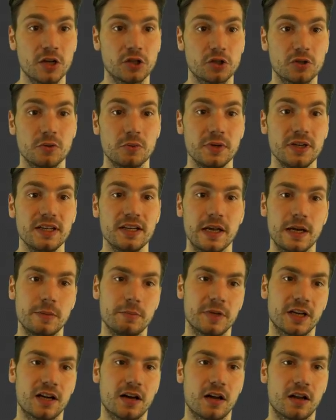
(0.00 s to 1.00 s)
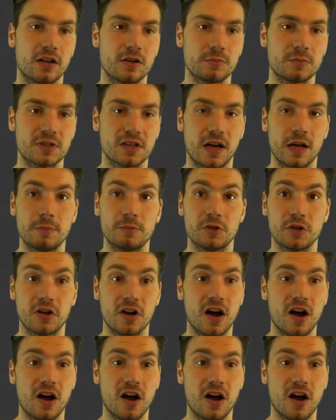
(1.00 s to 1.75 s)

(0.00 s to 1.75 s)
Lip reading: to rename the column type to